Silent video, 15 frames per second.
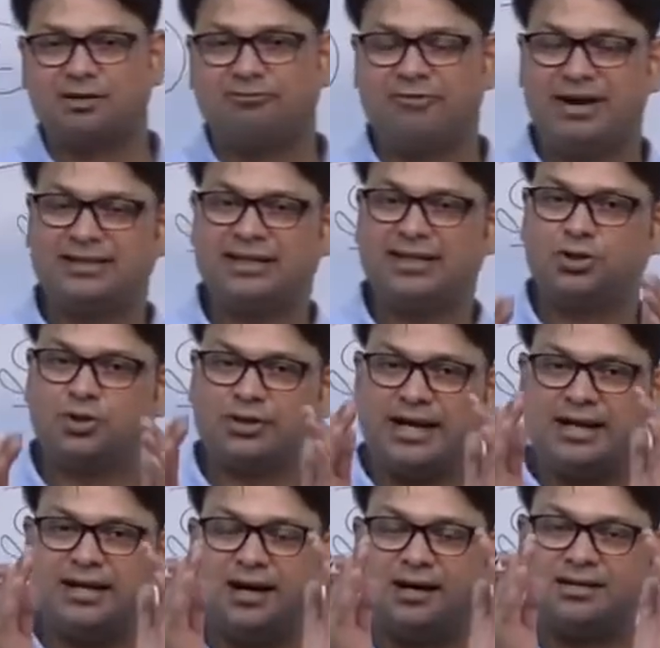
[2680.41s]
whether you
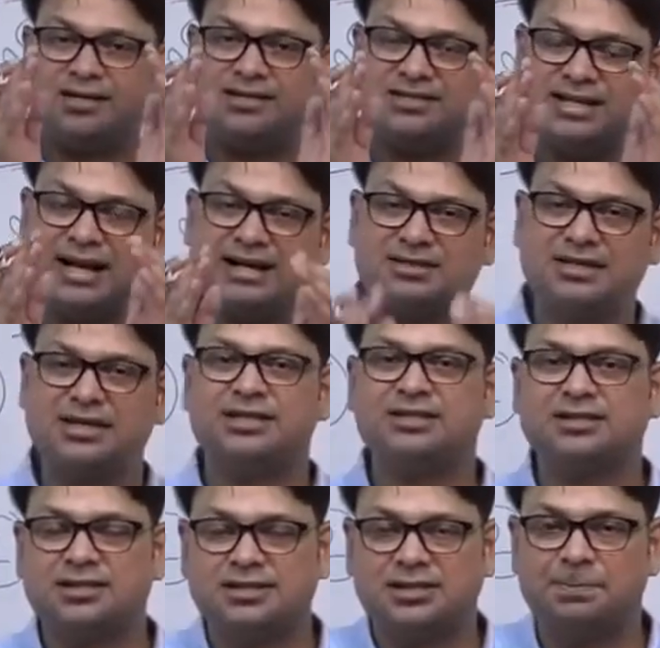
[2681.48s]
can understand
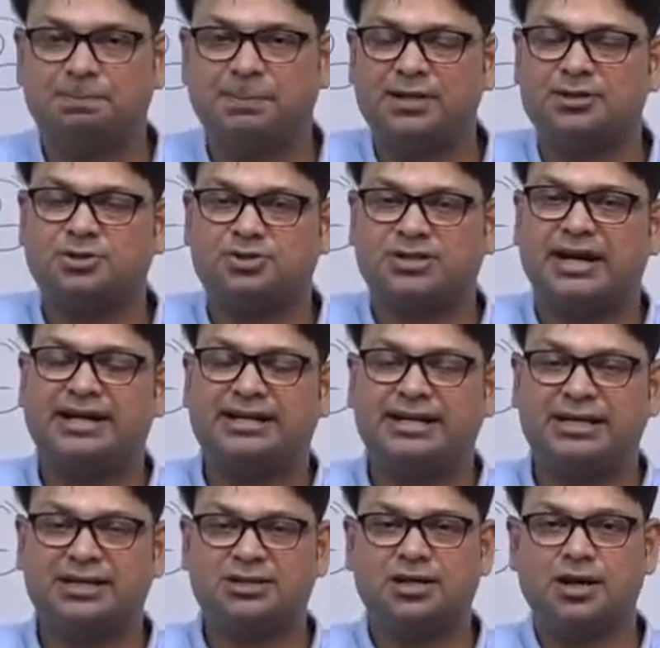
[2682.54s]
these simple
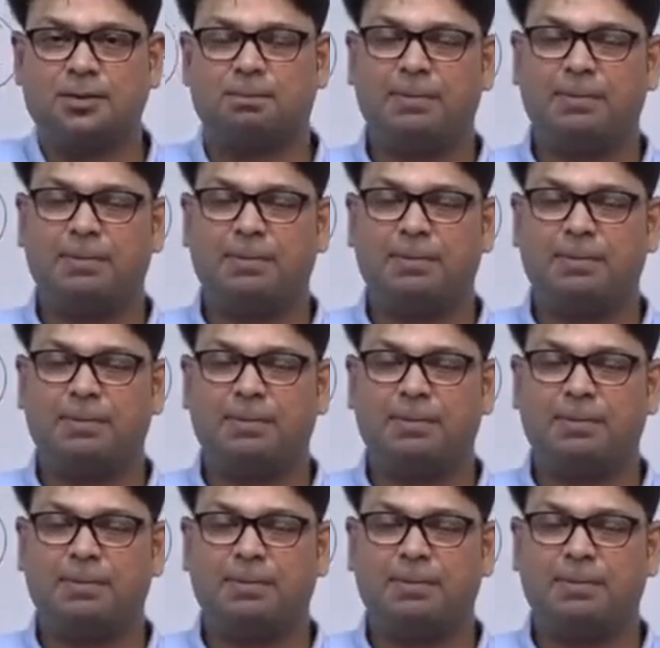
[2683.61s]
societies